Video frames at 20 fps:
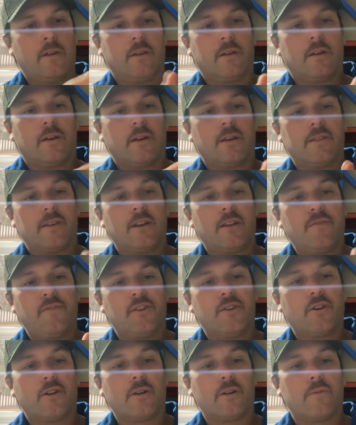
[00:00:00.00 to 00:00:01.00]
and then if
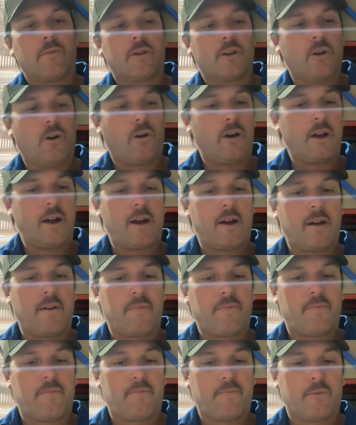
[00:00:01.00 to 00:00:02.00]
you got a
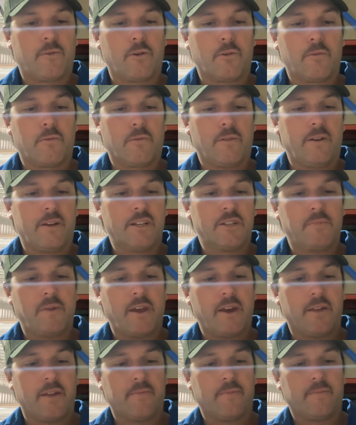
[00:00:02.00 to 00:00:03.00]
WGIA quick release
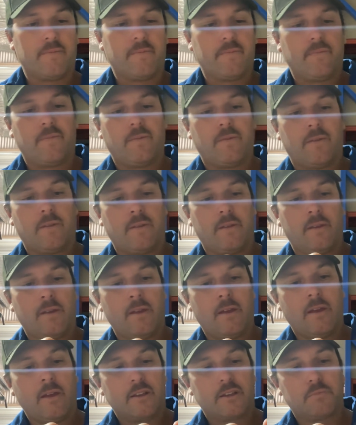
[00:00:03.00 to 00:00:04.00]
mount,
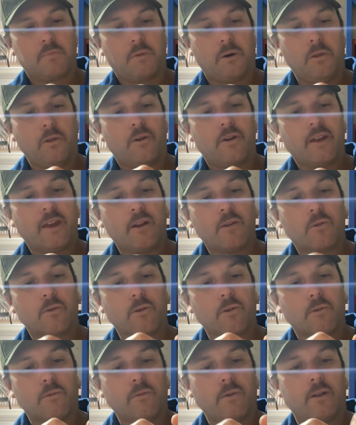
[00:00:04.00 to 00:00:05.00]
spotlight handle
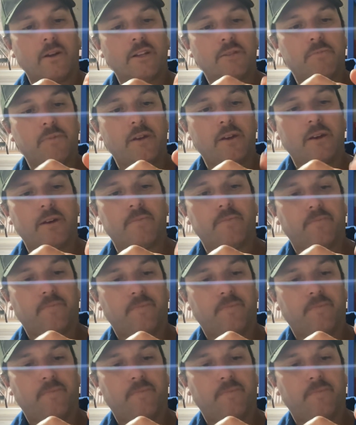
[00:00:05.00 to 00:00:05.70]
quick release mount,